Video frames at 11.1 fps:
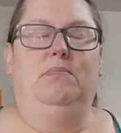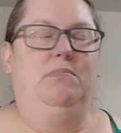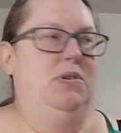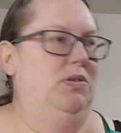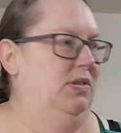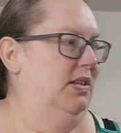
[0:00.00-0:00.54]

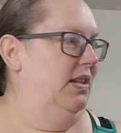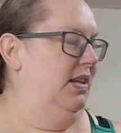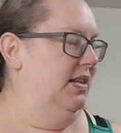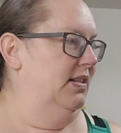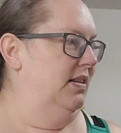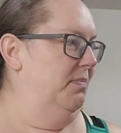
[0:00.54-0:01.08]
Most of
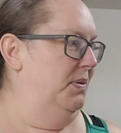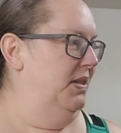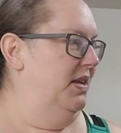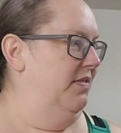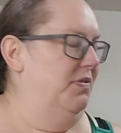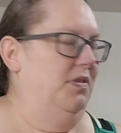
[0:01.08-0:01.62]
these, I
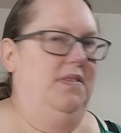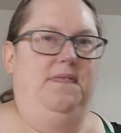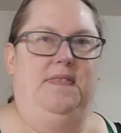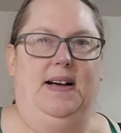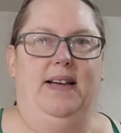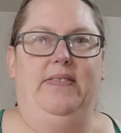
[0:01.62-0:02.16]
believe, were a
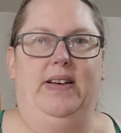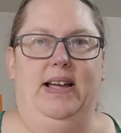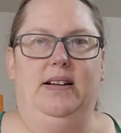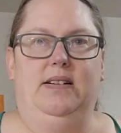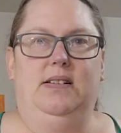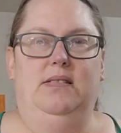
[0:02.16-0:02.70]

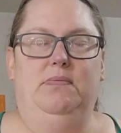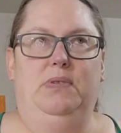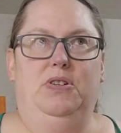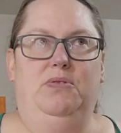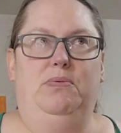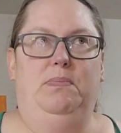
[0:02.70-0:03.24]
5X,
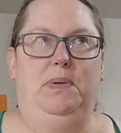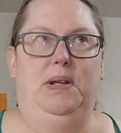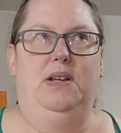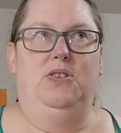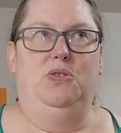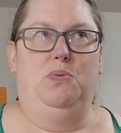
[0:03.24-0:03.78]
which would
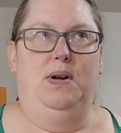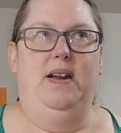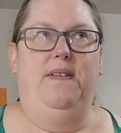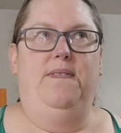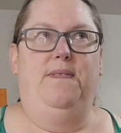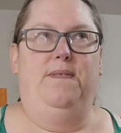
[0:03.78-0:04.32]
be a
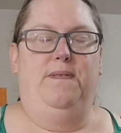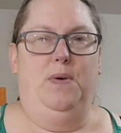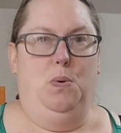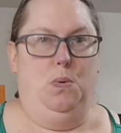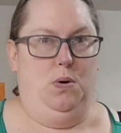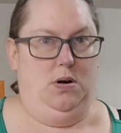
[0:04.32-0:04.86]

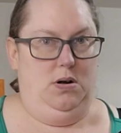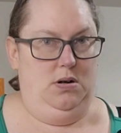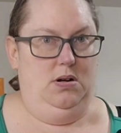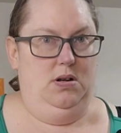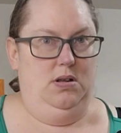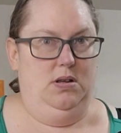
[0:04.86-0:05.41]
24.